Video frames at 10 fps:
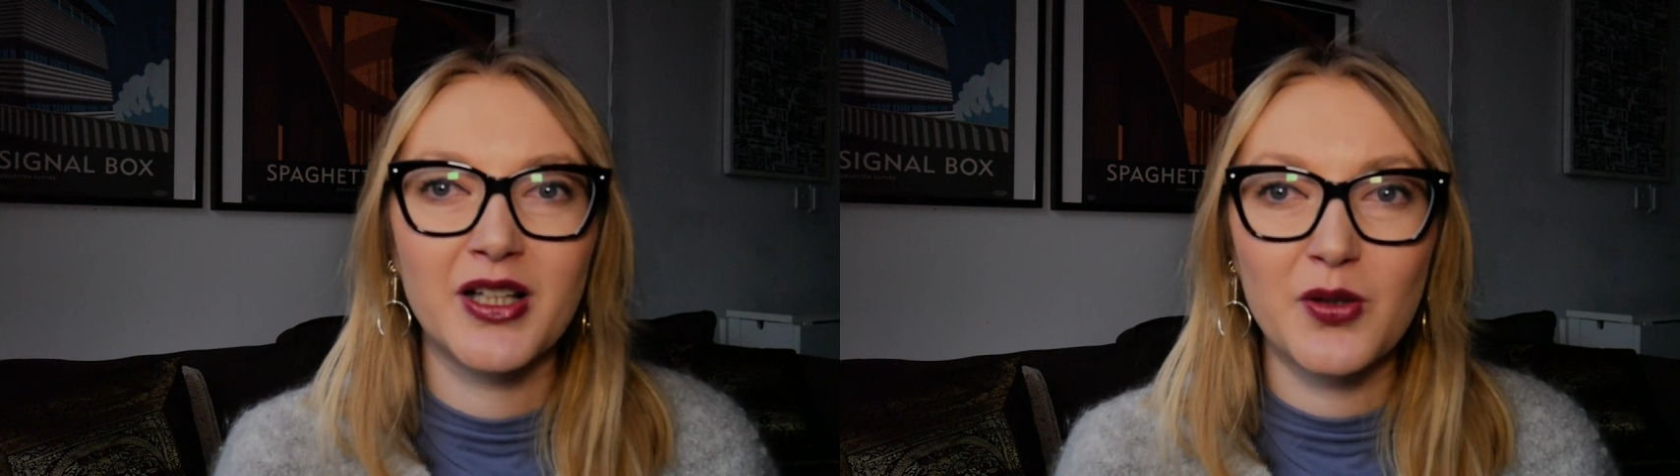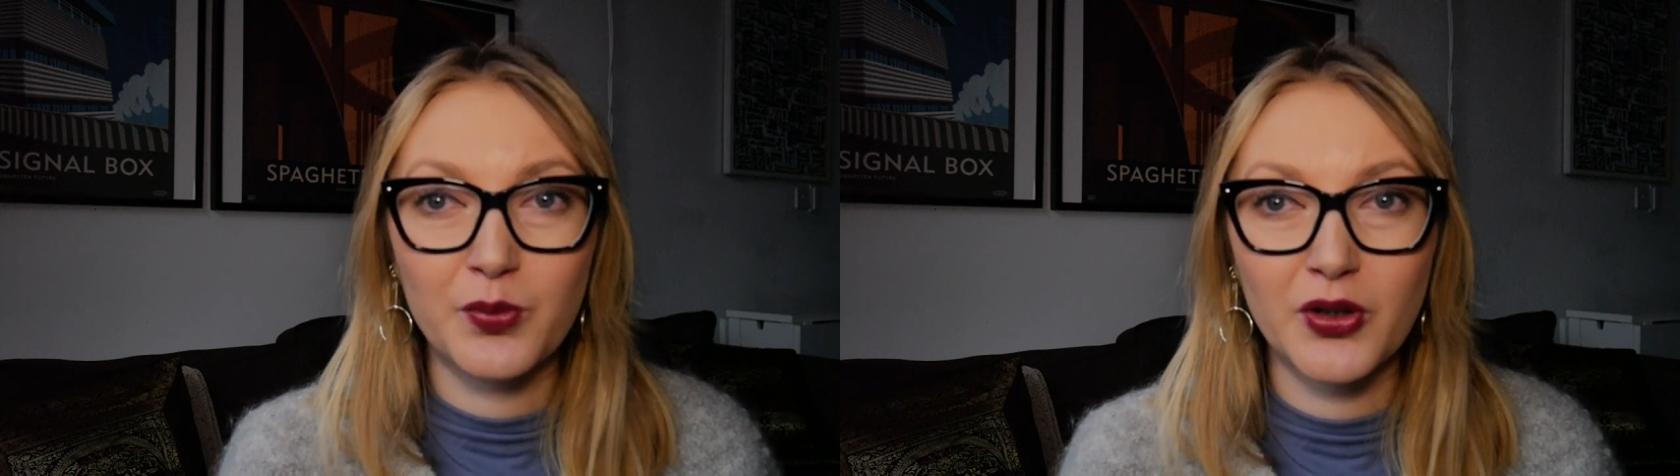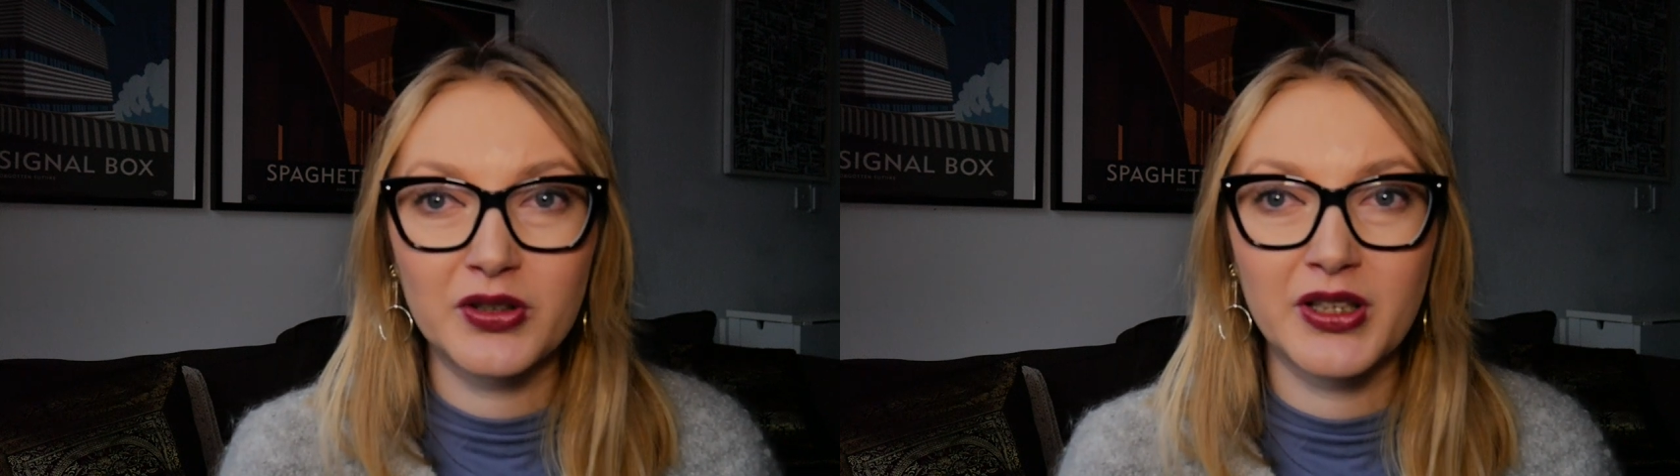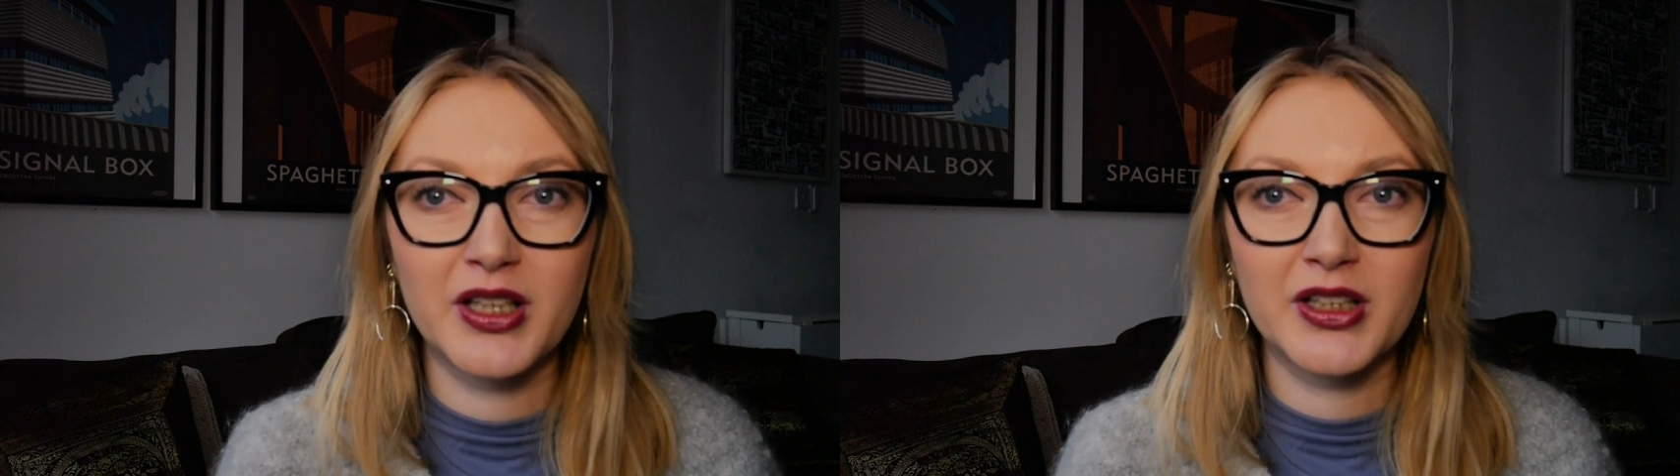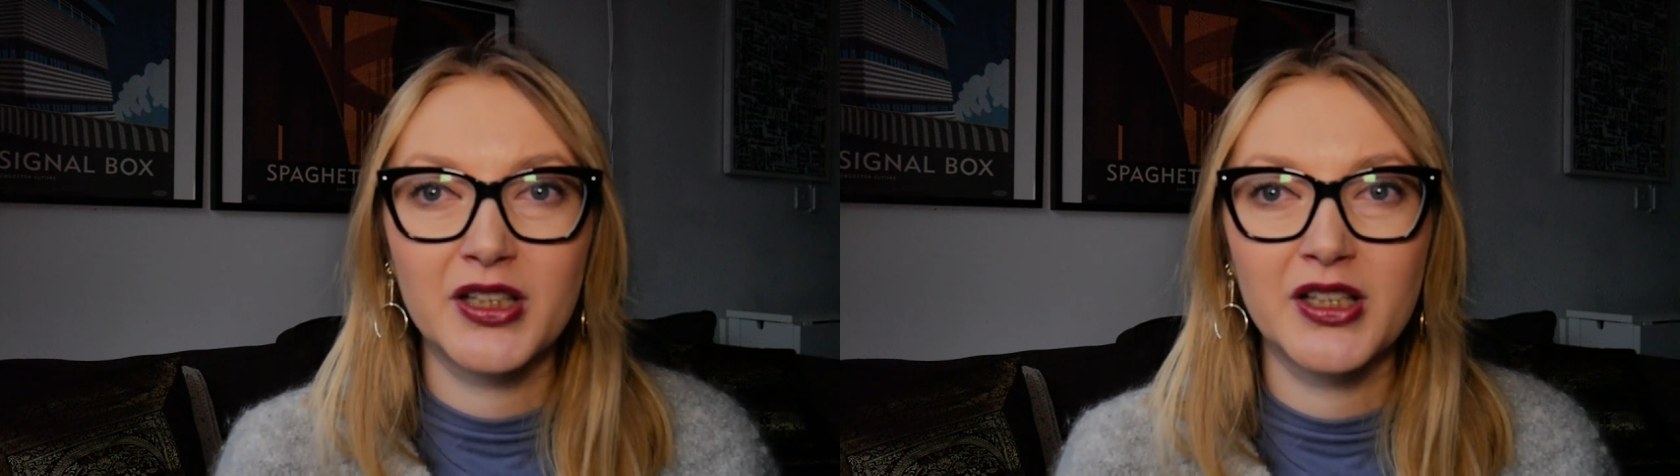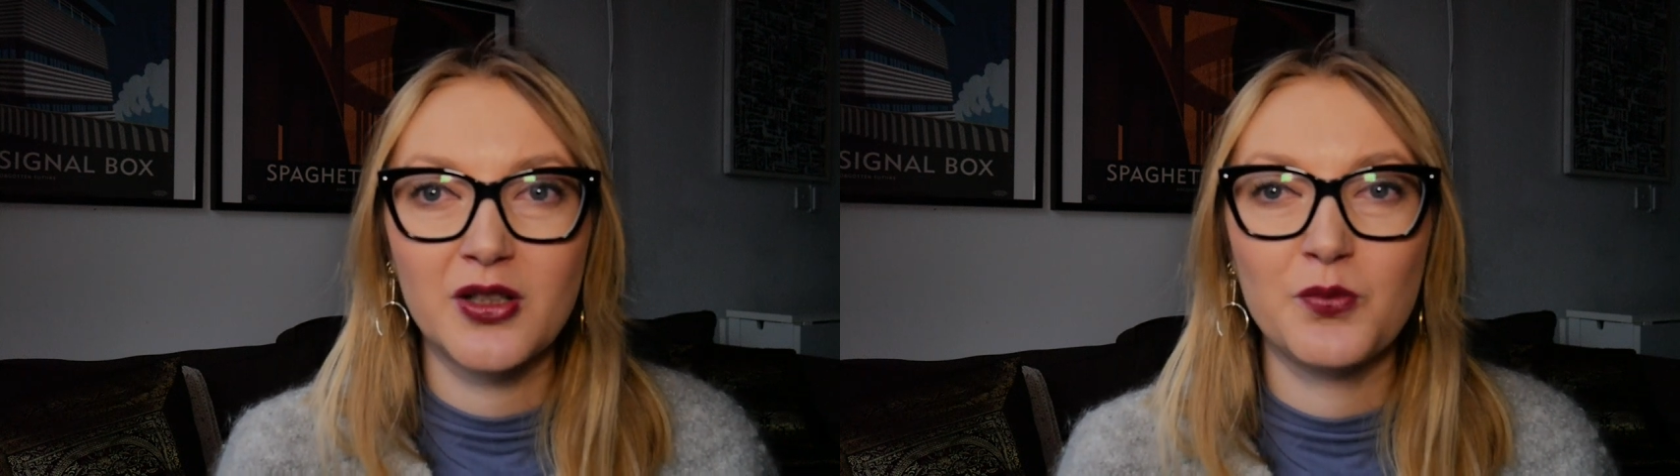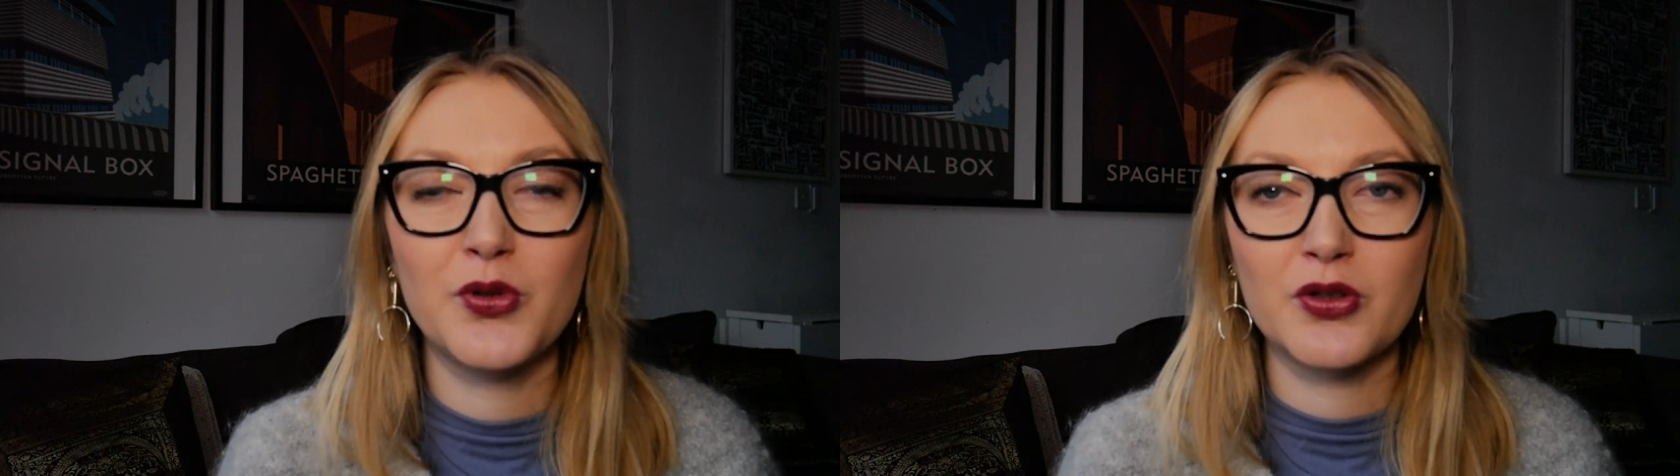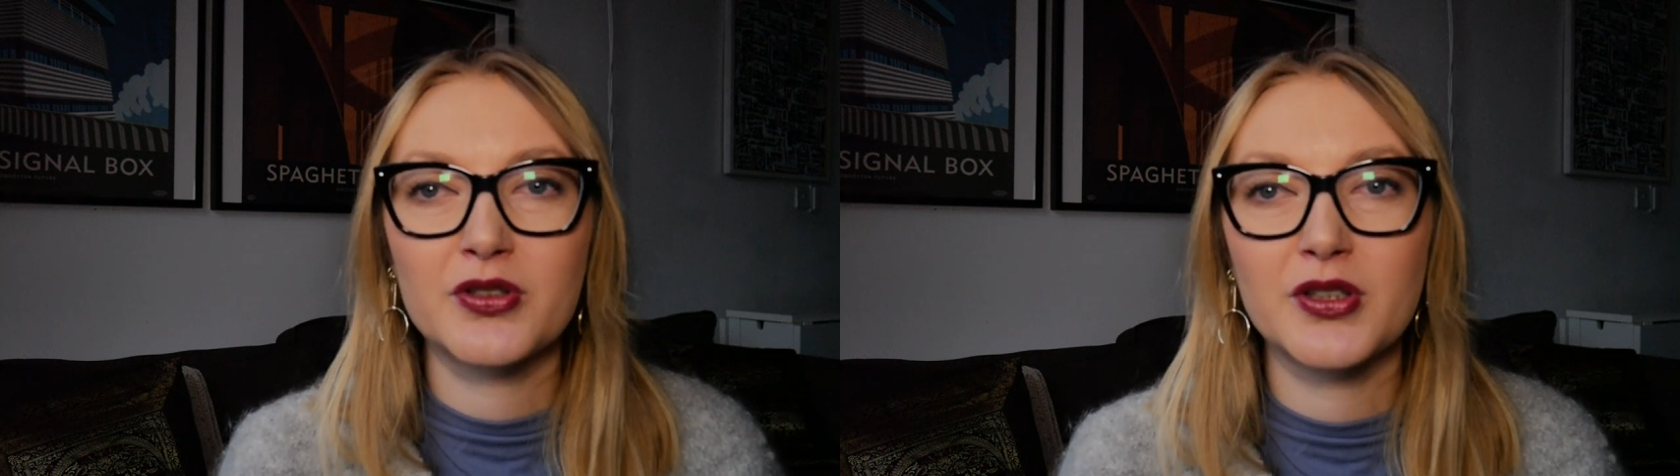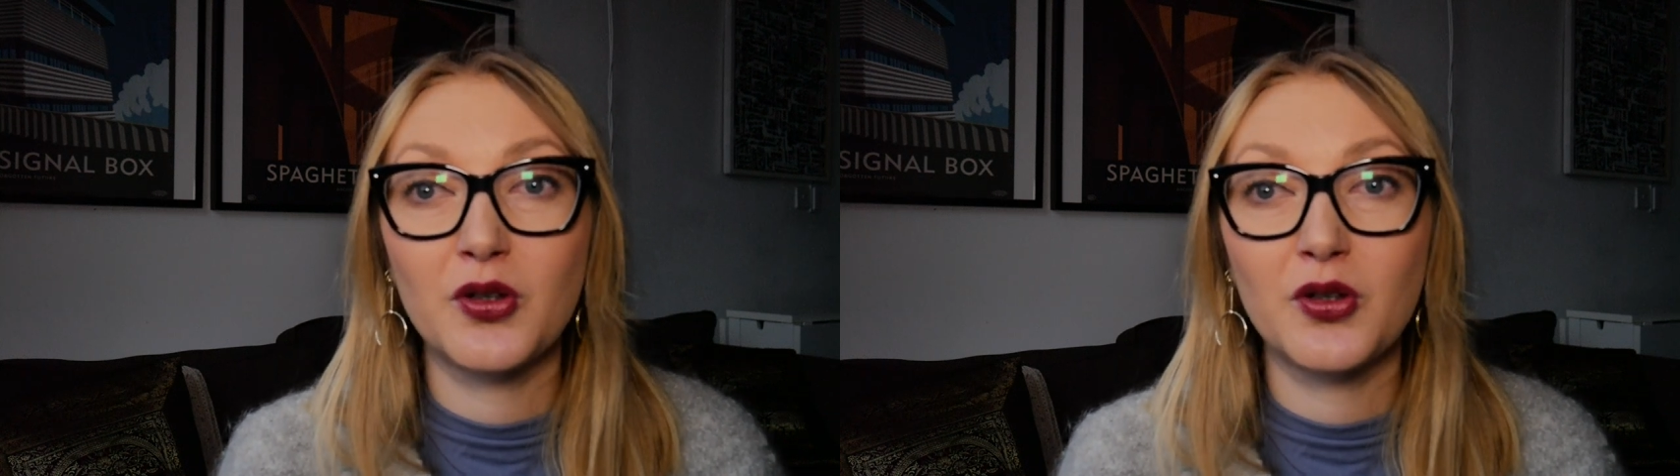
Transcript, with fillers: important books